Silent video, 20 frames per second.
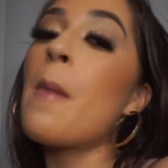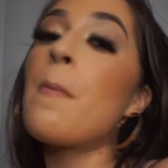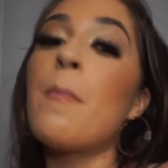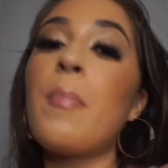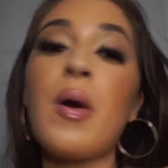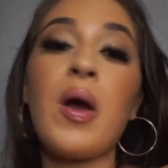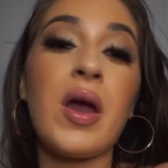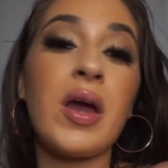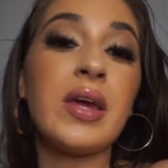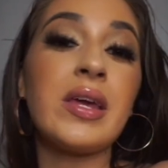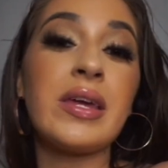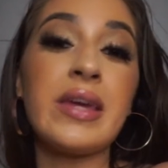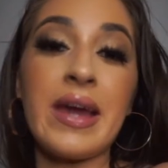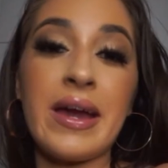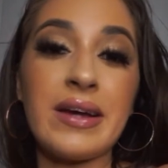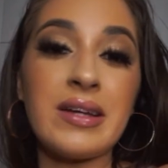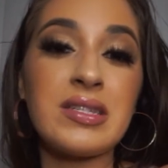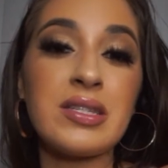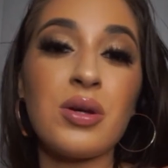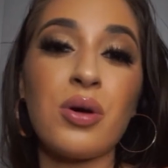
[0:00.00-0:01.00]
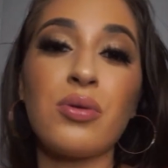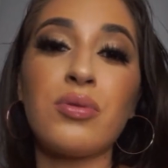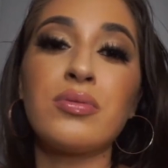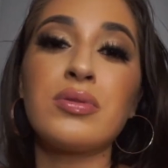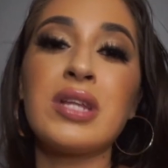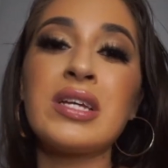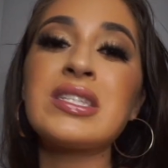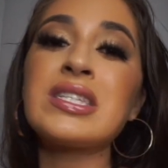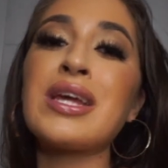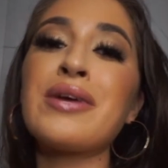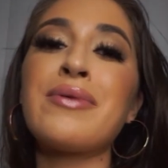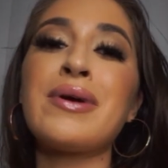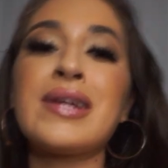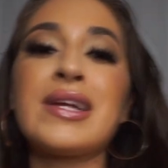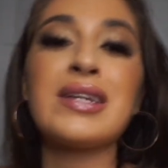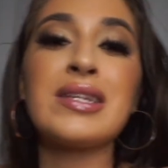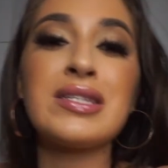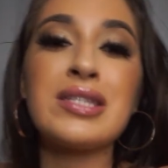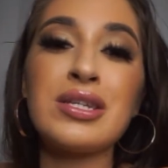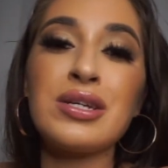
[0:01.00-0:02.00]
But yeah, so let's get right
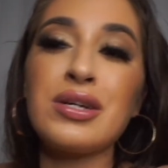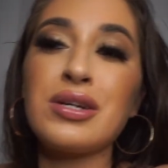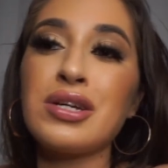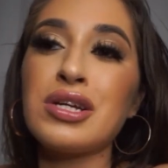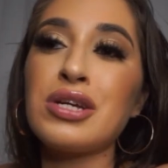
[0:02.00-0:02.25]
into,